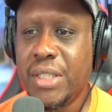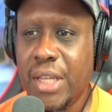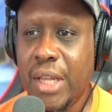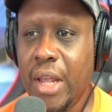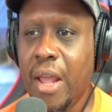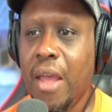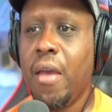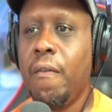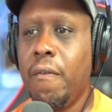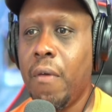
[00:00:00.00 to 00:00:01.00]
City
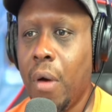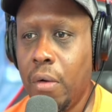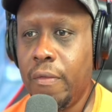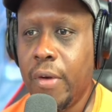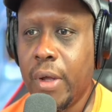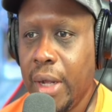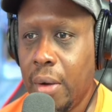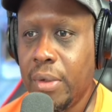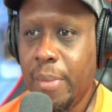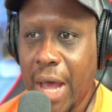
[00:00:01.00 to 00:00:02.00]
vote for their
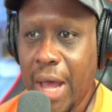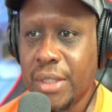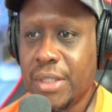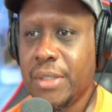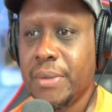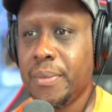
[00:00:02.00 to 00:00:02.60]
own demise.